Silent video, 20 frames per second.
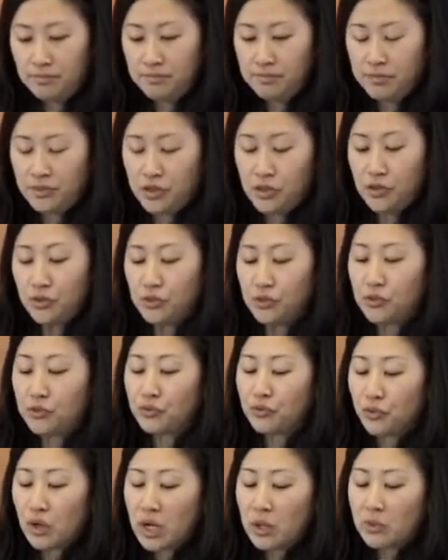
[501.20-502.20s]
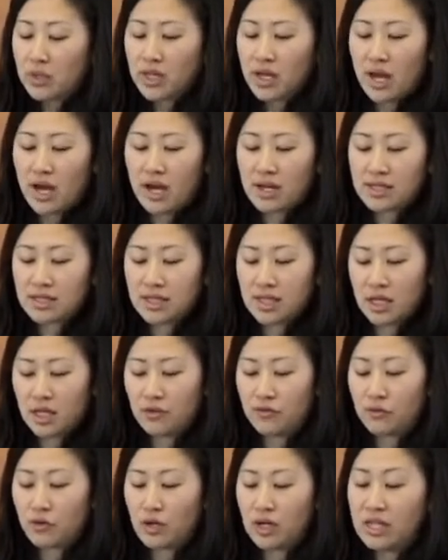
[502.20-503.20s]
two, frequently asking
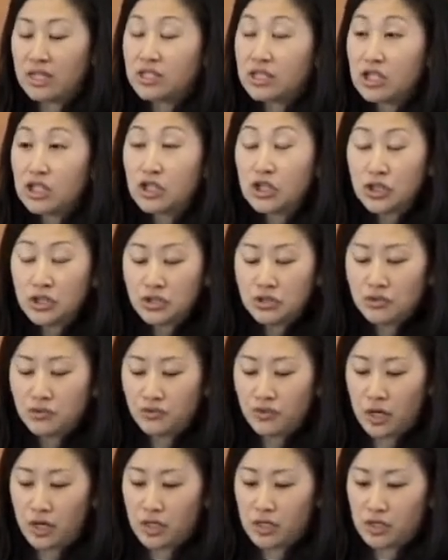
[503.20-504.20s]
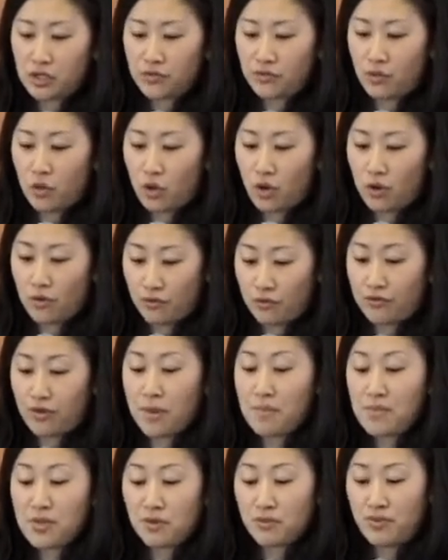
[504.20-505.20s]
for additional funds
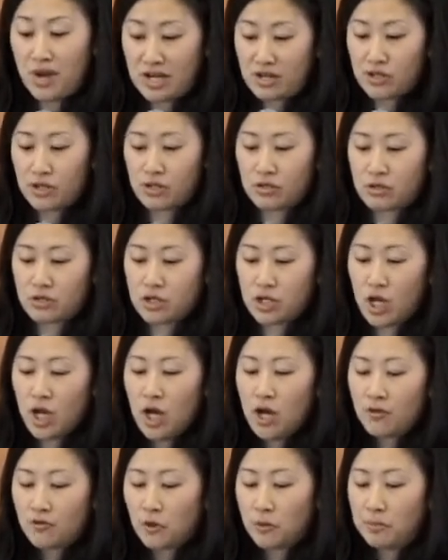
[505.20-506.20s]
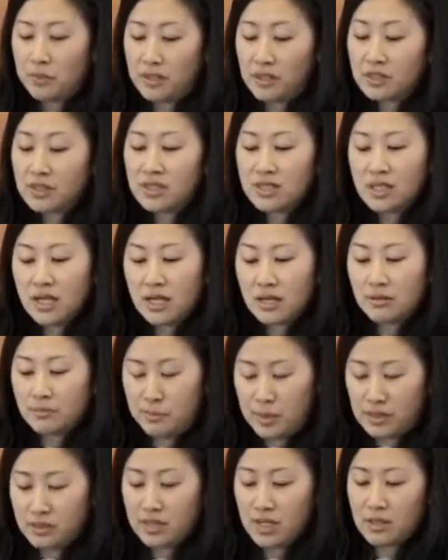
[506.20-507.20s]
from the renters for
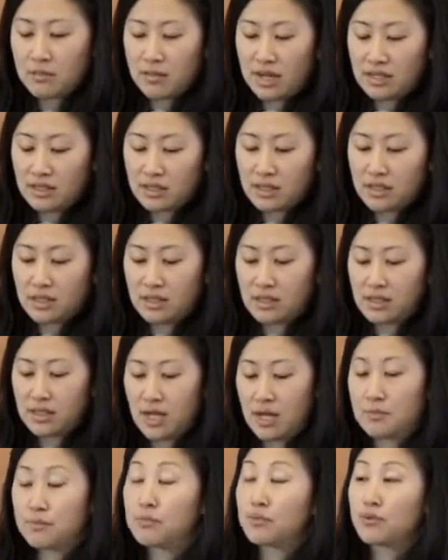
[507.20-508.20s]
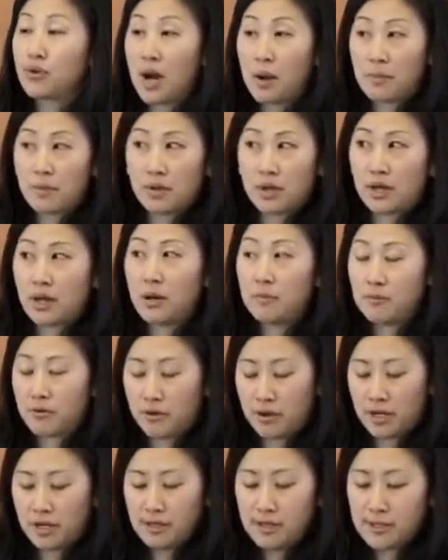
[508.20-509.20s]
building maintenance and property
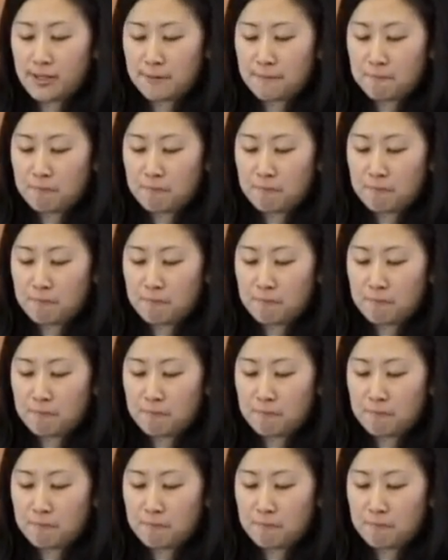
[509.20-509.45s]
upgrades,